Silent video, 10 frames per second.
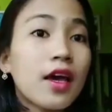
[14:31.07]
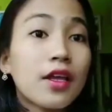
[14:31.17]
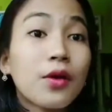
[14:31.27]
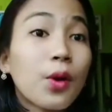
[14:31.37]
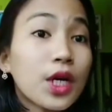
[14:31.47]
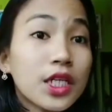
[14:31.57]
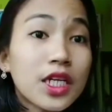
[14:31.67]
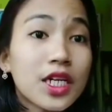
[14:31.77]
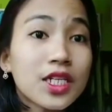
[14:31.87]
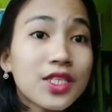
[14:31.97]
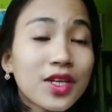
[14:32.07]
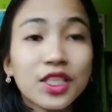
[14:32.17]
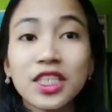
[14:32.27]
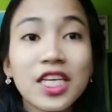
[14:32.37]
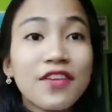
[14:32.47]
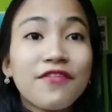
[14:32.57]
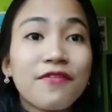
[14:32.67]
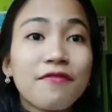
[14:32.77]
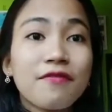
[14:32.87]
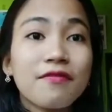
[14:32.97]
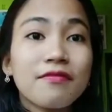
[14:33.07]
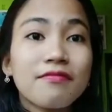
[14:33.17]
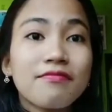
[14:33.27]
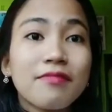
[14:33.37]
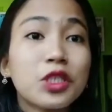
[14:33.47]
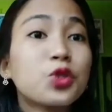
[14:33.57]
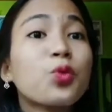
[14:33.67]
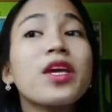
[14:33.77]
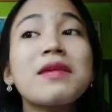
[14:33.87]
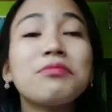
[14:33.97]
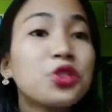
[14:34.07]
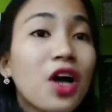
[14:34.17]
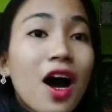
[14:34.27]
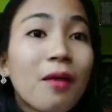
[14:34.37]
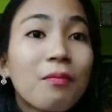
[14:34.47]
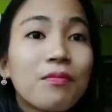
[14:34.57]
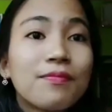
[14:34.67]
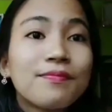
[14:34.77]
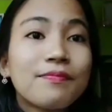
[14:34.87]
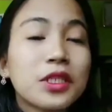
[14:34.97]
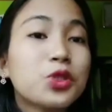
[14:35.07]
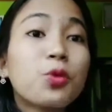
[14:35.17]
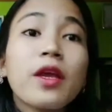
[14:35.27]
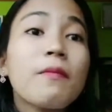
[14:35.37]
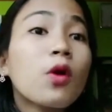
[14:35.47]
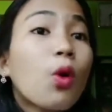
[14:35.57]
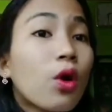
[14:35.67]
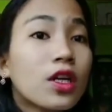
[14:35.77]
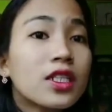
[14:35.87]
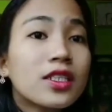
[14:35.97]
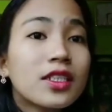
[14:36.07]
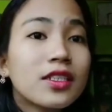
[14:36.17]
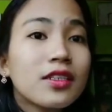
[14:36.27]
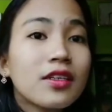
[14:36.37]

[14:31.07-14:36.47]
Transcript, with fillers: And in order to achieve my dream job, my dream course,